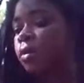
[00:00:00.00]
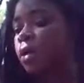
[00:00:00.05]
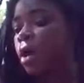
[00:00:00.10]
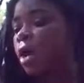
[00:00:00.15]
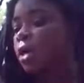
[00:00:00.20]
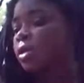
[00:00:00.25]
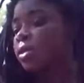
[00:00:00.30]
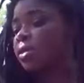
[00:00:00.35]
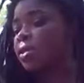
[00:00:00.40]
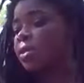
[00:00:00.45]
I
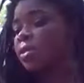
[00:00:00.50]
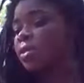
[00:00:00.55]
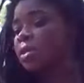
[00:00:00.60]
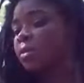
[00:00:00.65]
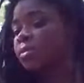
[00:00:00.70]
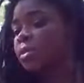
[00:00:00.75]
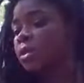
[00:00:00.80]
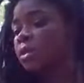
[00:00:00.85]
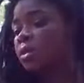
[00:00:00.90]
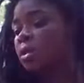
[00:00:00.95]
just
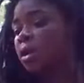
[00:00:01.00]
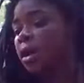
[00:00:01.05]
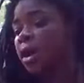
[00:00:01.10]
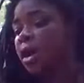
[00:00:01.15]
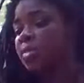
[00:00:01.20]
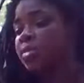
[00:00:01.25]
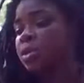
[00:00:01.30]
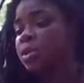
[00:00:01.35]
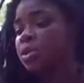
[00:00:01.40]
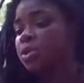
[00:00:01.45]
accepted it. I
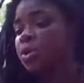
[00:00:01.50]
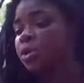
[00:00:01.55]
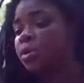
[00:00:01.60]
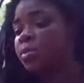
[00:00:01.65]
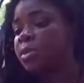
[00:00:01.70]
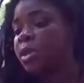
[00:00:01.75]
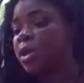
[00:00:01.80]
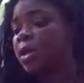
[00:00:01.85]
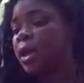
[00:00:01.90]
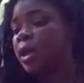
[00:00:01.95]
came to
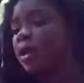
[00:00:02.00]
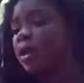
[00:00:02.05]
terms.